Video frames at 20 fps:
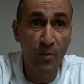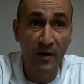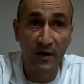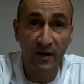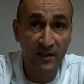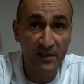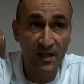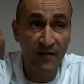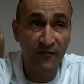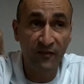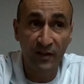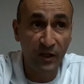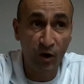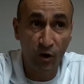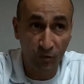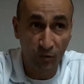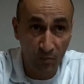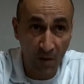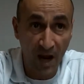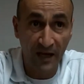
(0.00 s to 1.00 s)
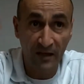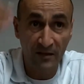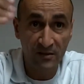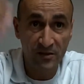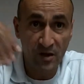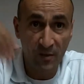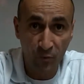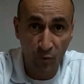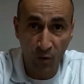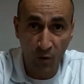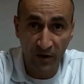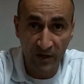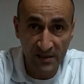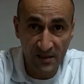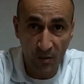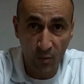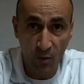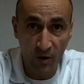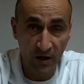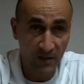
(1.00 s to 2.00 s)
but it's definitely not mine, so I'm quoting
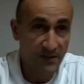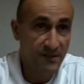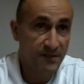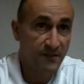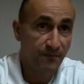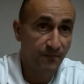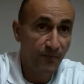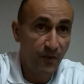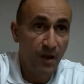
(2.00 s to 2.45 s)
someone else.